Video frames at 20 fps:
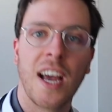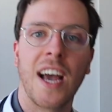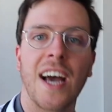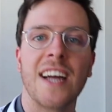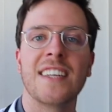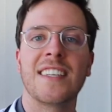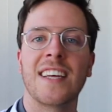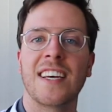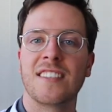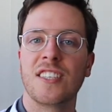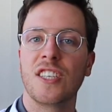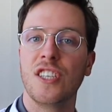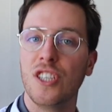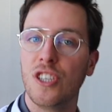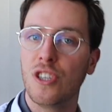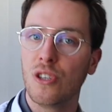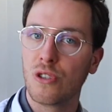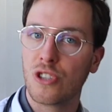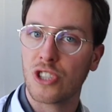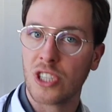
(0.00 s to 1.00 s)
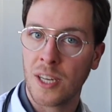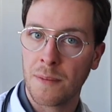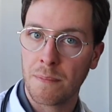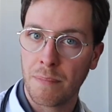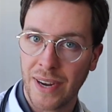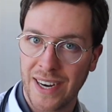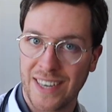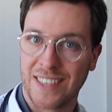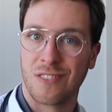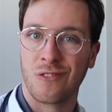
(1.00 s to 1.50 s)
and it has a huge
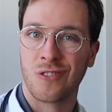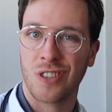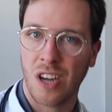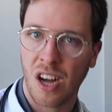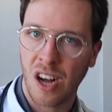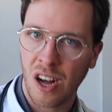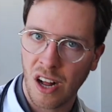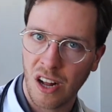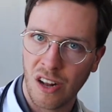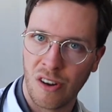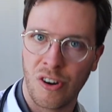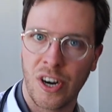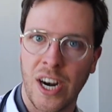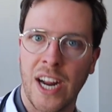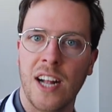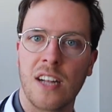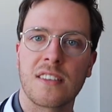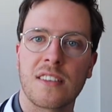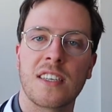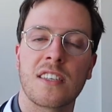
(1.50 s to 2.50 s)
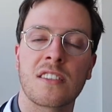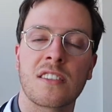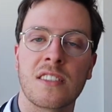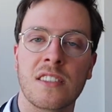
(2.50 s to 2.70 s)
impact on all our healthcare